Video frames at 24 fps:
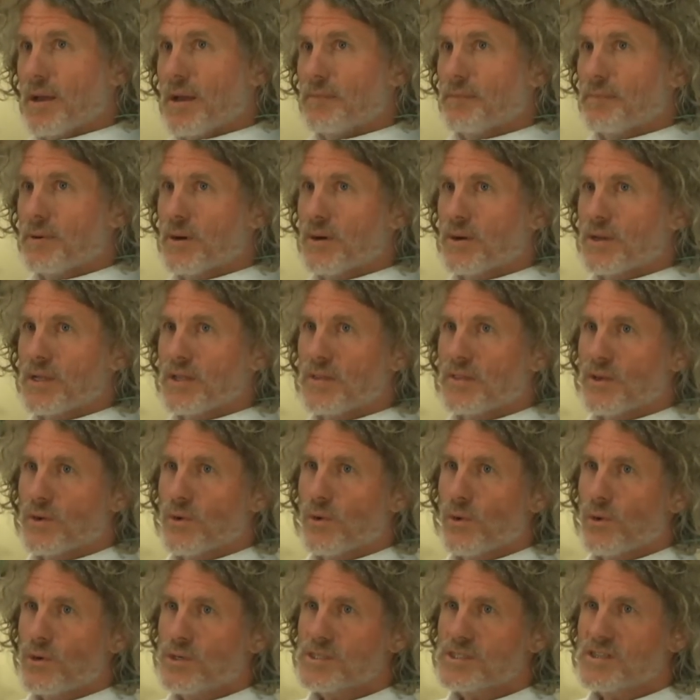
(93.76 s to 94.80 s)
But in the
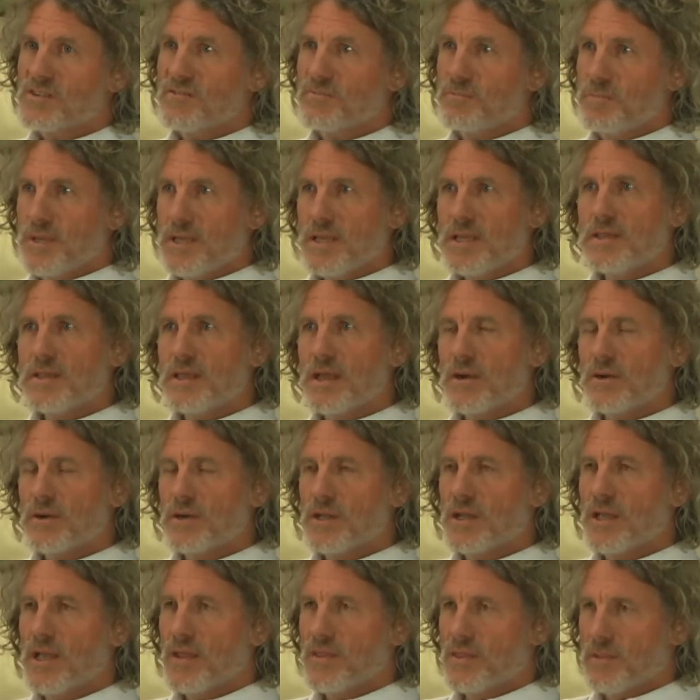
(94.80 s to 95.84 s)
course of being there,
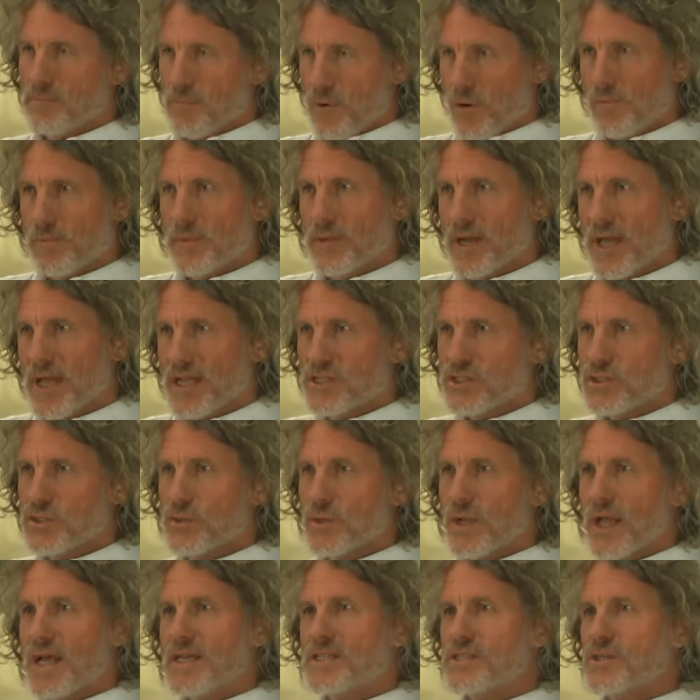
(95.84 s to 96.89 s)
in the moment, as she would
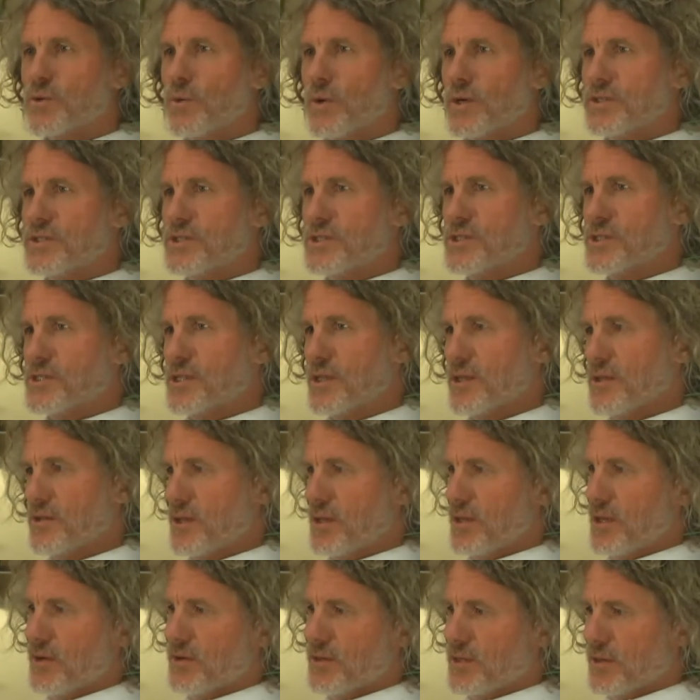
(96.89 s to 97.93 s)
ask questions to
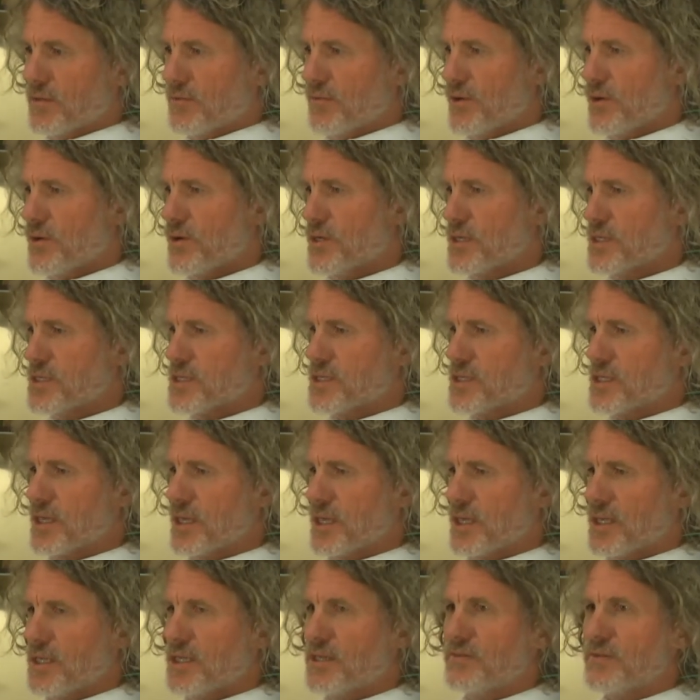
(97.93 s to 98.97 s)
the various
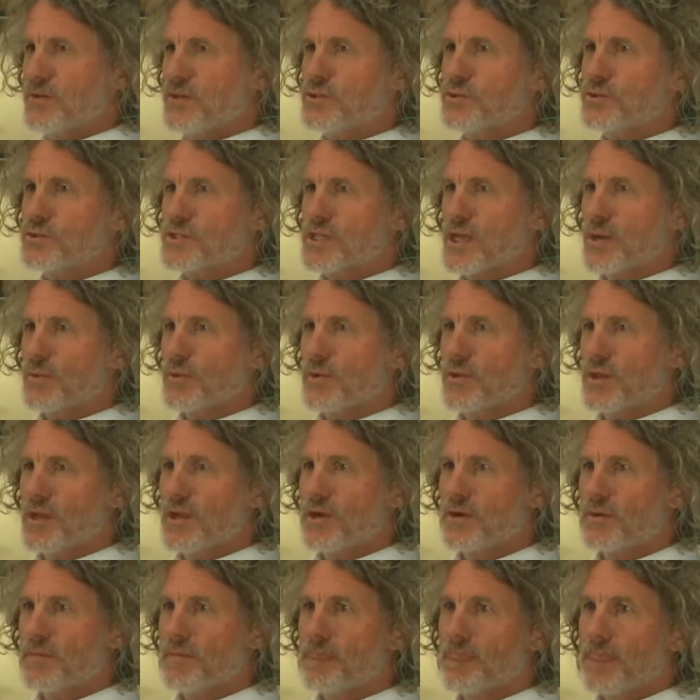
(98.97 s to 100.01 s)
individuals that were
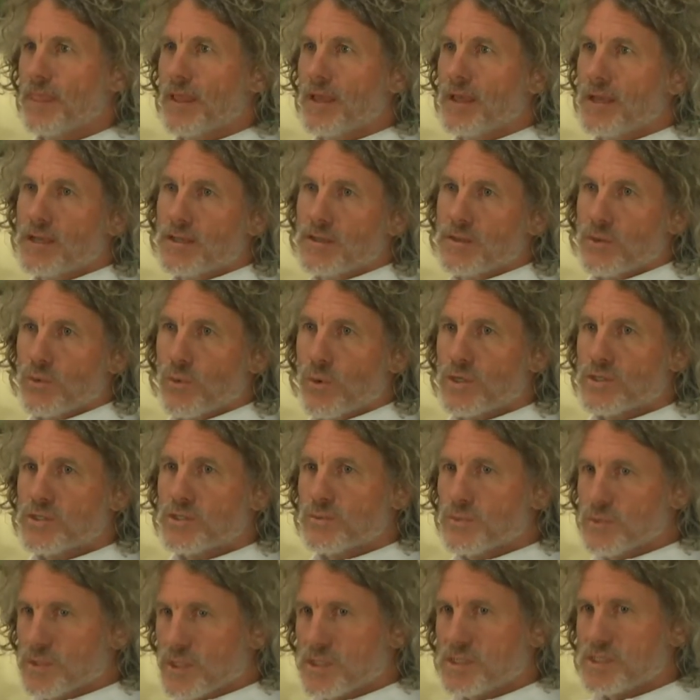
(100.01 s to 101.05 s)
there, the question
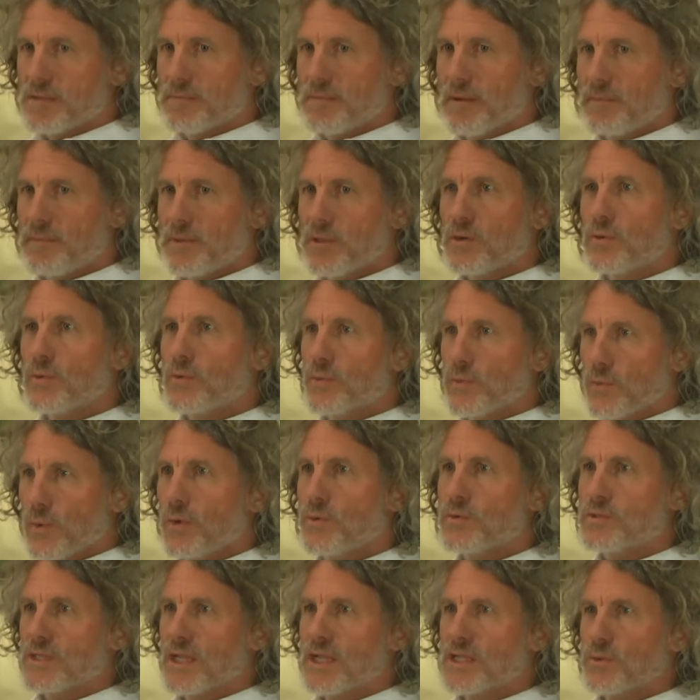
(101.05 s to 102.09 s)
would just come up, what
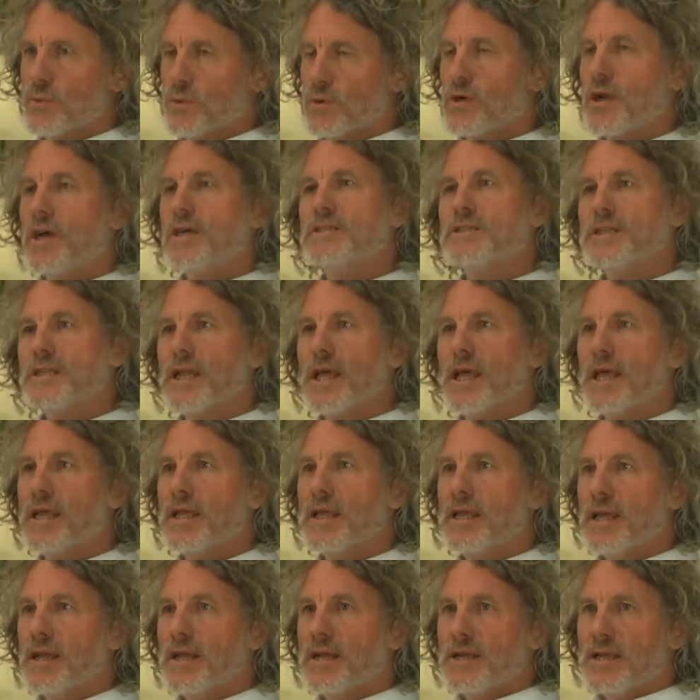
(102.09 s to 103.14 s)
would you like to work on today?
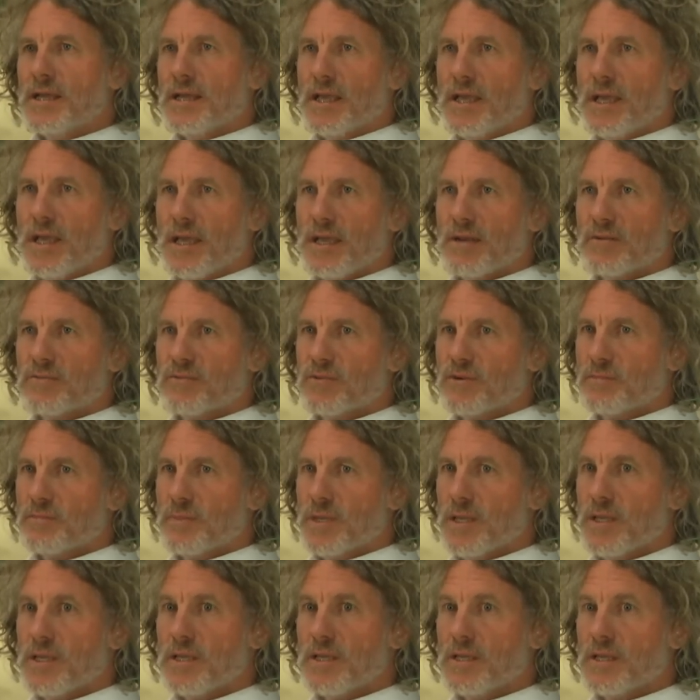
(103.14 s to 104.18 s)
And for
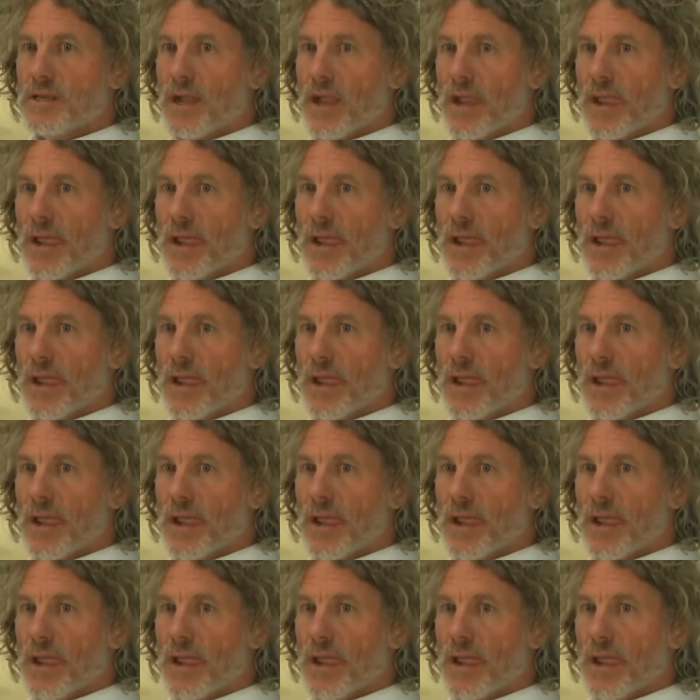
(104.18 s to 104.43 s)
me,